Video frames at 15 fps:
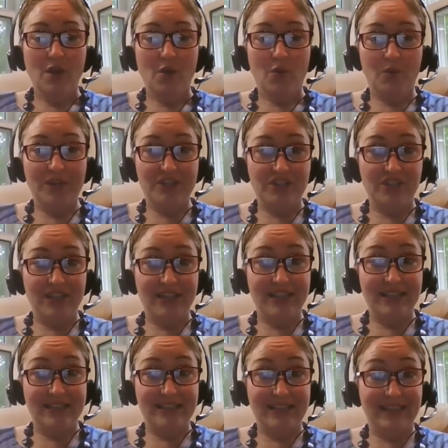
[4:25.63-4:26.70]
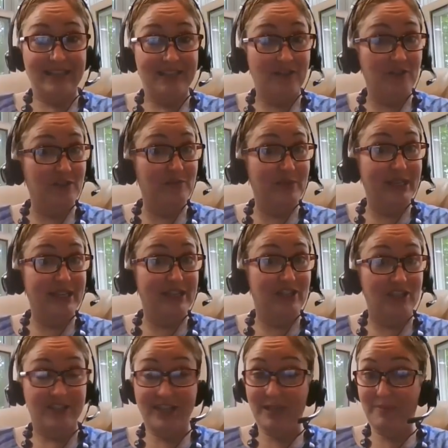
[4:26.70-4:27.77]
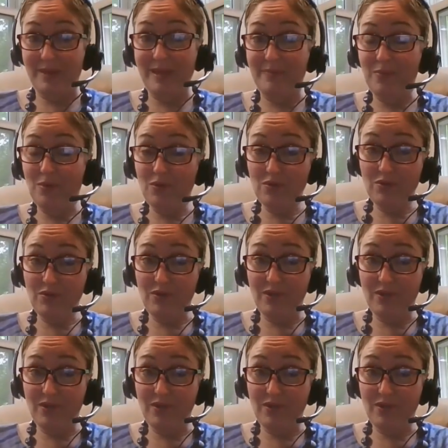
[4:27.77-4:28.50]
which is considered to be just like people,